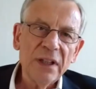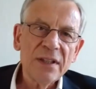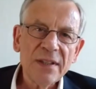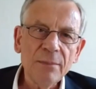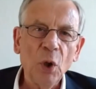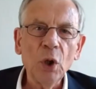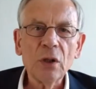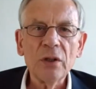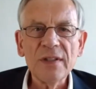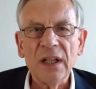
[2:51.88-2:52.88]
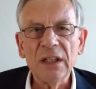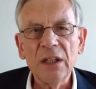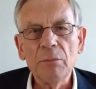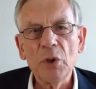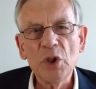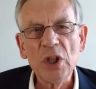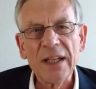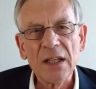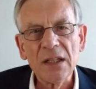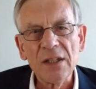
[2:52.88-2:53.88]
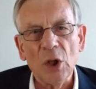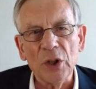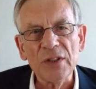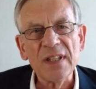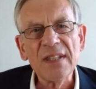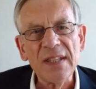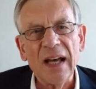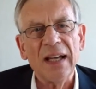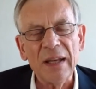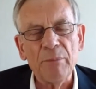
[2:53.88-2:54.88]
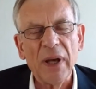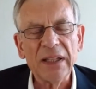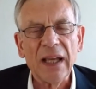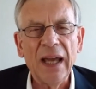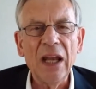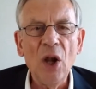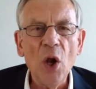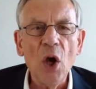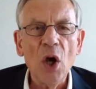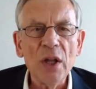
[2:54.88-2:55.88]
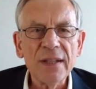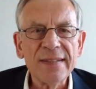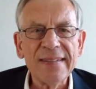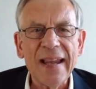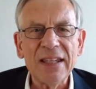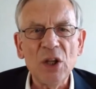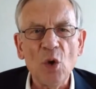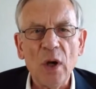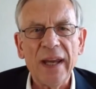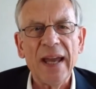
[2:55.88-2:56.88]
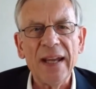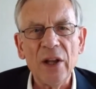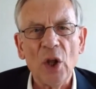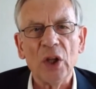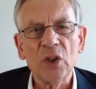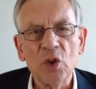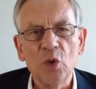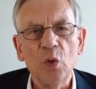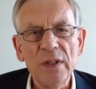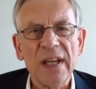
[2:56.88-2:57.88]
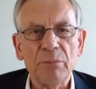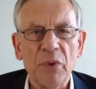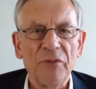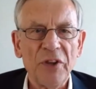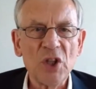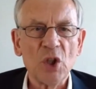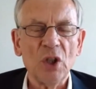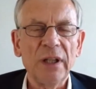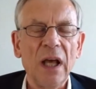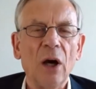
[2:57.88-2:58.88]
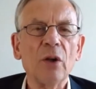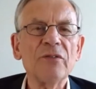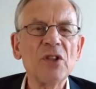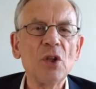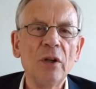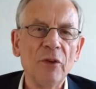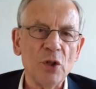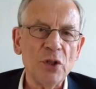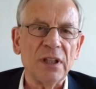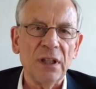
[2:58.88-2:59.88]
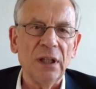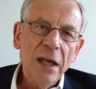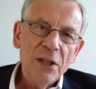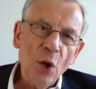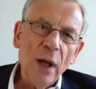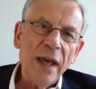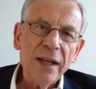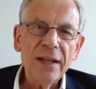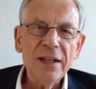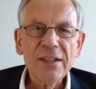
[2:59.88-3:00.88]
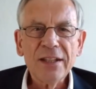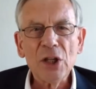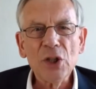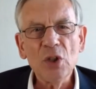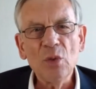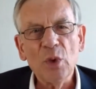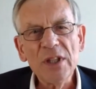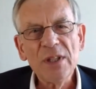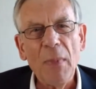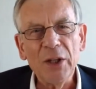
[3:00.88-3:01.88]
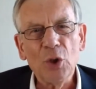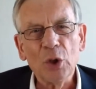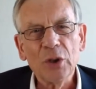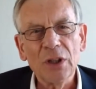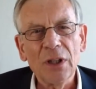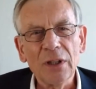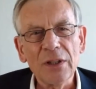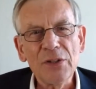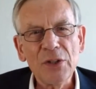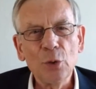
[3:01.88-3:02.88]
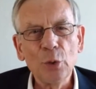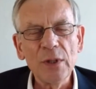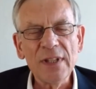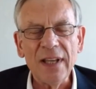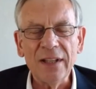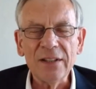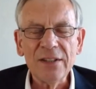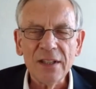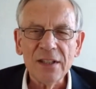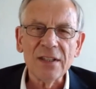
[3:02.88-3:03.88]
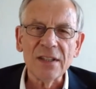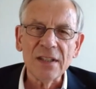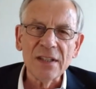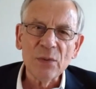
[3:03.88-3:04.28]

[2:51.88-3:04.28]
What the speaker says: small consulting projects on the side, but I learned that you cannot do that professionally out of the university. So I had a discussion with my doctoral students and assistants